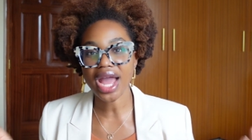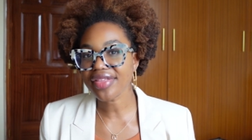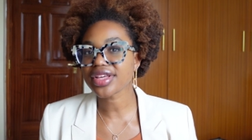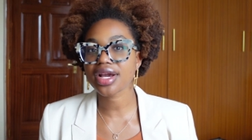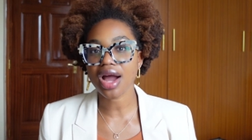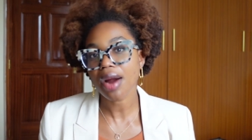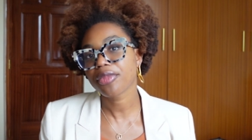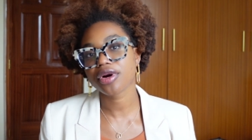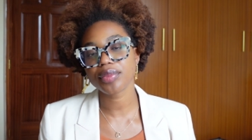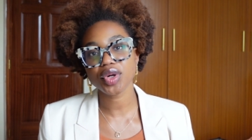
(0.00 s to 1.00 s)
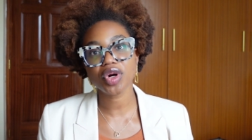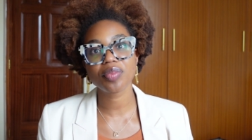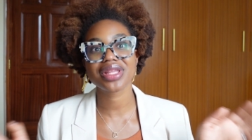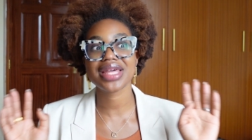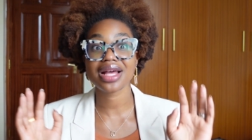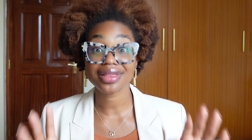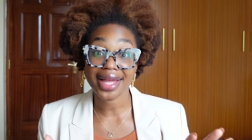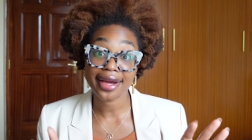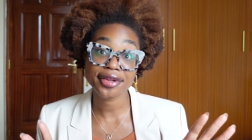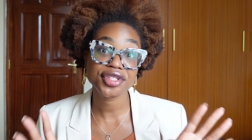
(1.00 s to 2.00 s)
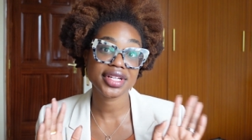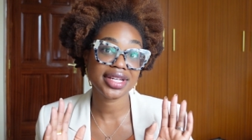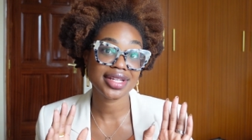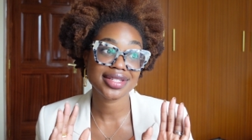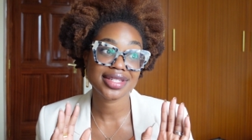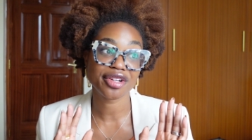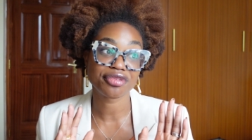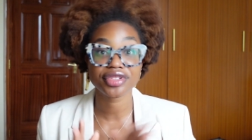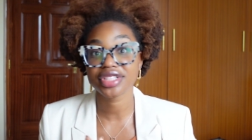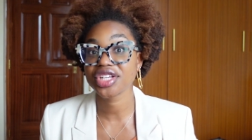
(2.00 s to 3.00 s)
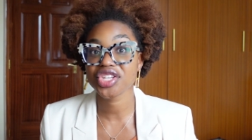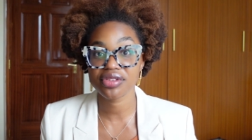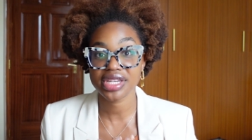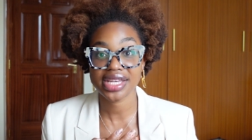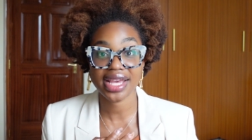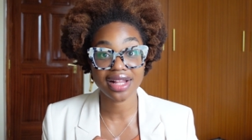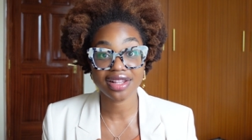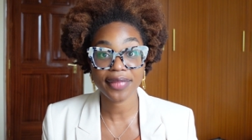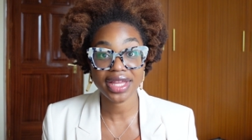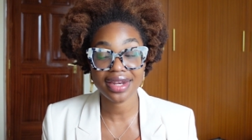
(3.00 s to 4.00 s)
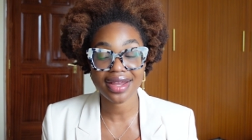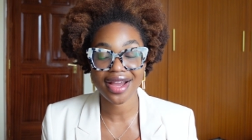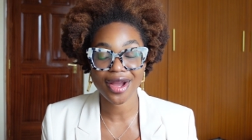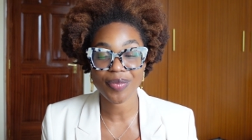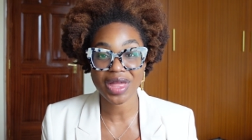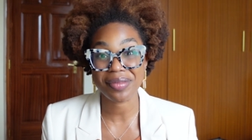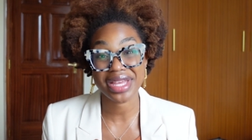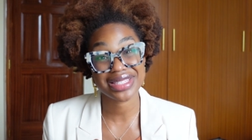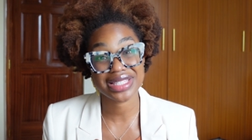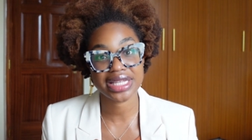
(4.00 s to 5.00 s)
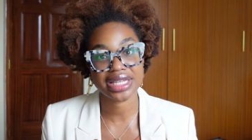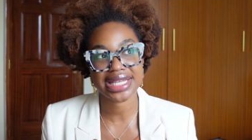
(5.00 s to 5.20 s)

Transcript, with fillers: I think comparable, but that lounge is a really unique element um, that makes the